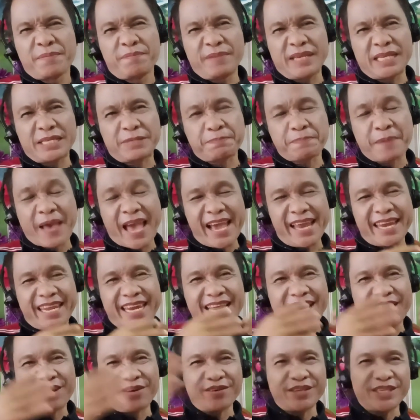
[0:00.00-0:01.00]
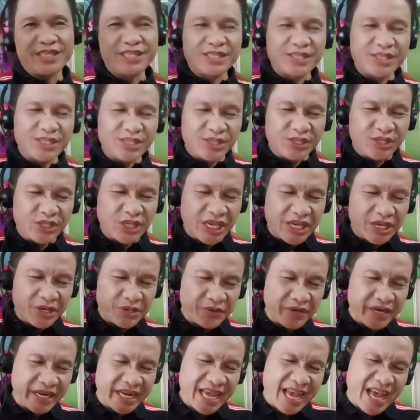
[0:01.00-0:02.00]
Miss Patti now is
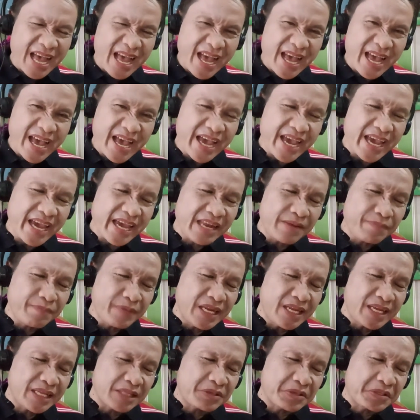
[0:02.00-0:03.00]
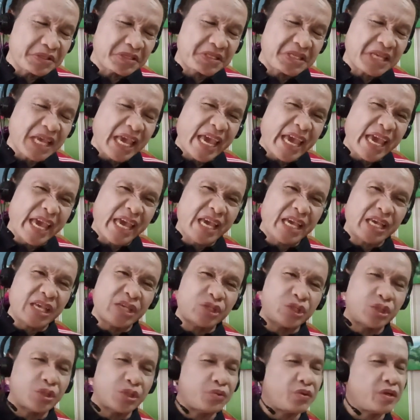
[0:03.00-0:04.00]
teary eyed, meaning to
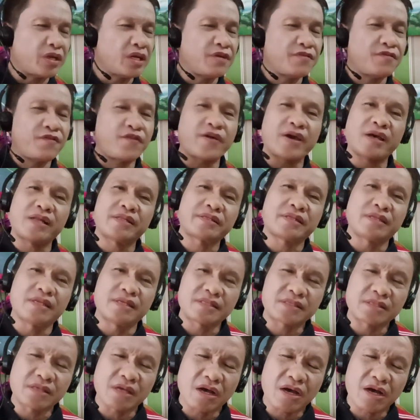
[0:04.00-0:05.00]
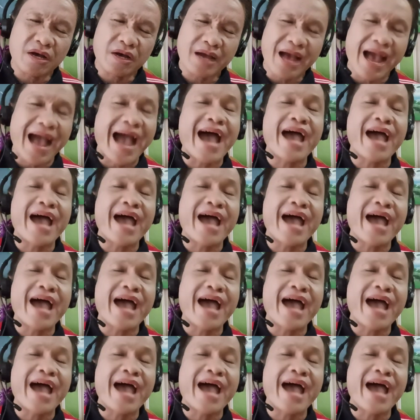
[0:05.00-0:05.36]
say she really felt the song.